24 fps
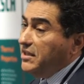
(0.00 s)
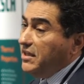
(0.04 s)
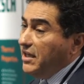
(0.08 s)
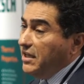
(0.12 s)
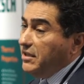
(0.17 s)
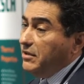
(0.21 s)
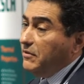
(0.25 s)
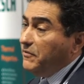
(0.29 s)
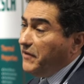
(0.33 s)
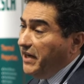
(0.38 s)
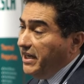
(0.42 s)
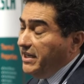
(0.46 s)

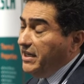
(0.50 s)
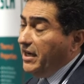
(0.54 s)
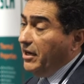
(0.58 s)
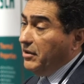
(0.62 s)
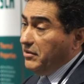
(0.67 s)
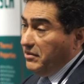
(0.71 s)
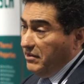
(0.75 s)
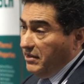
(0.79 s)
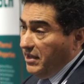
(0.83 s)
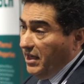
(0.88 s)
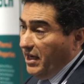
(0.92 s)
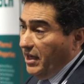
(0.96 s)
and you'll find
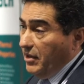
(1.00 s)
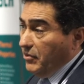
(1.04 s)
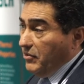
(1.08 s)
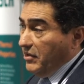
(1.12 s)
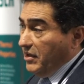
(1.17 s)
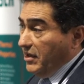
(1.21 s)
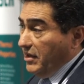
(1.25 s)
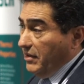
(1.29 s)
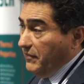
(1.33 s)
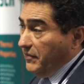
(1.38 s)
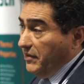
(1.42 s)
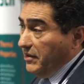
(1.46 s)
out how
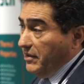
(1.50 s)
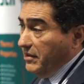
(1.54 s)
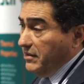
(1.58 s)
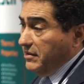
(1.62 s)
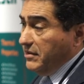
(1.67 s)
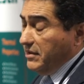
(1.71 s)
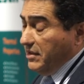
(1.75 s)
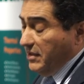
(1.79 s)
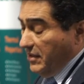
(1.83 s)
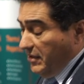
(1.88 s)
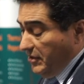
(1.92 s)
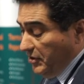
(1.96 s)
the level
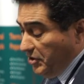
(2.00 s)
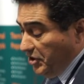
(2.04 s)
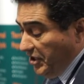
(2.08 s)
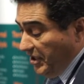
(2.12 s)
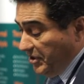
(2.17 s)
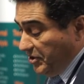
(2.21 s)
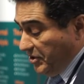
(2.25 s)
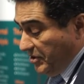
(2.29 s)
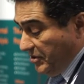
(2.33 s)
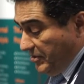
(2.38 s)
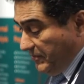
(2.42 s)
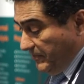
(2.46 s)

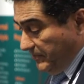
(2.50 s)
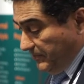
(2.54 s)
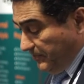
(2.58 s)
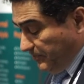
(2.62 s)
changes.